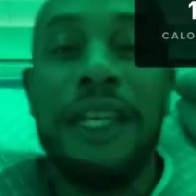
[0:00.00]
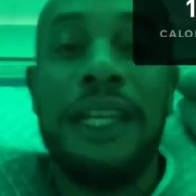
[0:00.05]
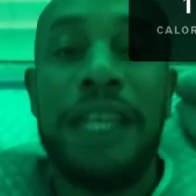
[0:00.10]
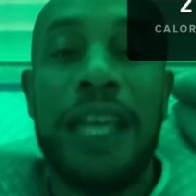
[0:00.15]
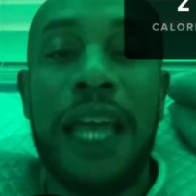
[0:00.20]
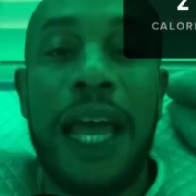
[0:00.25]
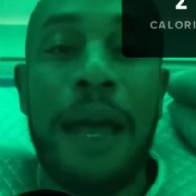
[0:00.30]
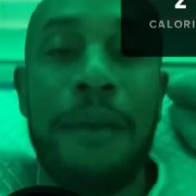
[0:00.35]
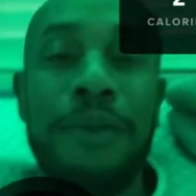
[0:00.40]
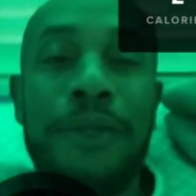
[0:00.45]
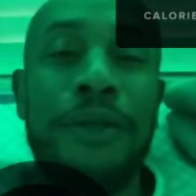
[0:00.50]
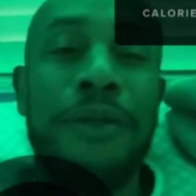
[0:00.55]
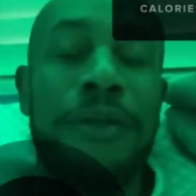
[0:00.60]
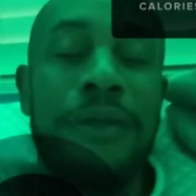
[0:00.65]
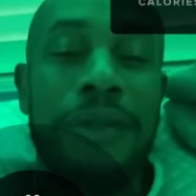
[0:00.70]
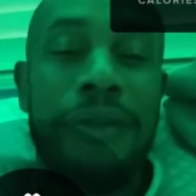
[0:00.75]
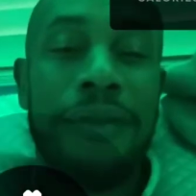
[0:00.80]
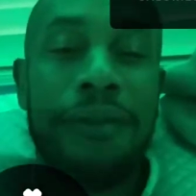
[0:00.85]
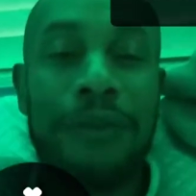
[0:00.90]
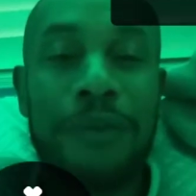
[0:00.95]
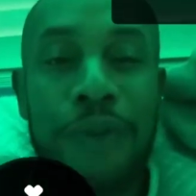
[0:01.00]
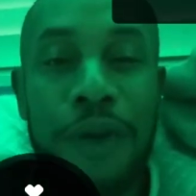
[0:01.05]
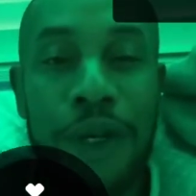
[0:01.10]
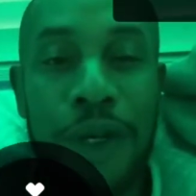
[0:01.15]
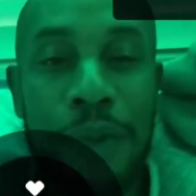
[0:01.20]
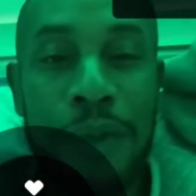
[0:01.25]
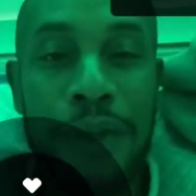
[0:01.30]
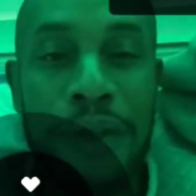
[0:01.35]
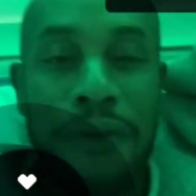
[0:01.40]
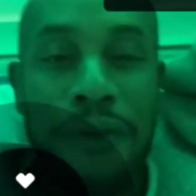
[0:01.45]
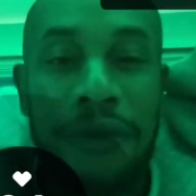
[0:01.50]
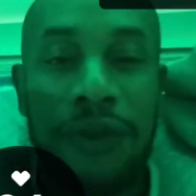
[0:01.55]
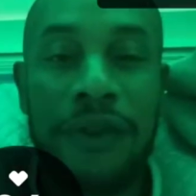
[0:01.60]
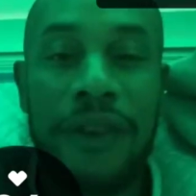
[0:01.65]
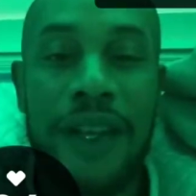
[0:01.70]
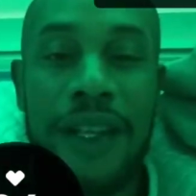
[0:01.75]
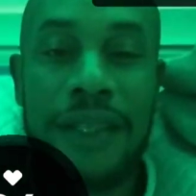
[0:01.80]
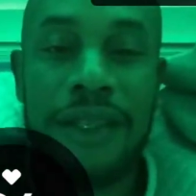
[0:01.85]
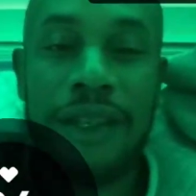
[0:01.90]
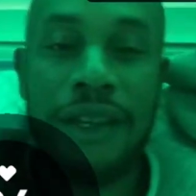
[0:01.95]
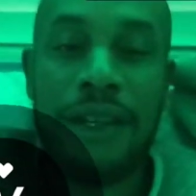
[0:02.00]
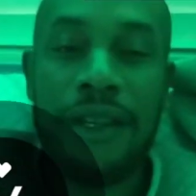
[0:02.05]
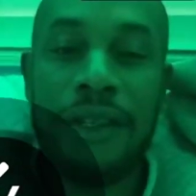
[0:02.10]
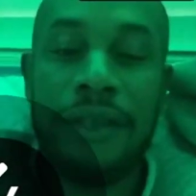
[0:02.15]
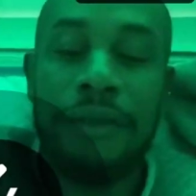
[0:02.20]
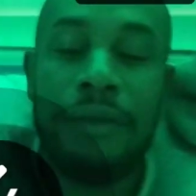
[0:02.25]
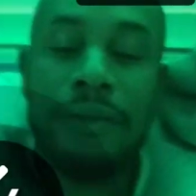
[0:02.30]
capsule, portable infrared sauna.